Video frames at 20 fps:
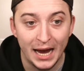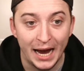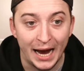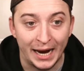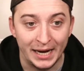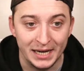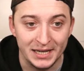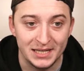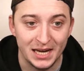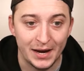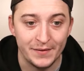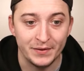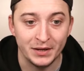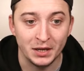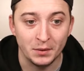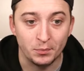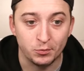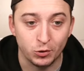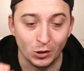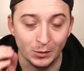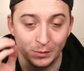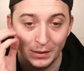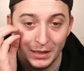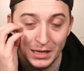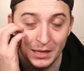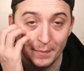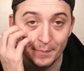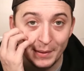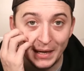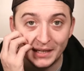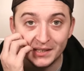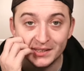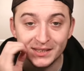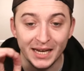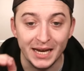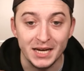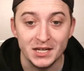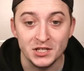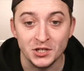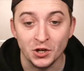and is having probably the best
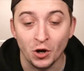season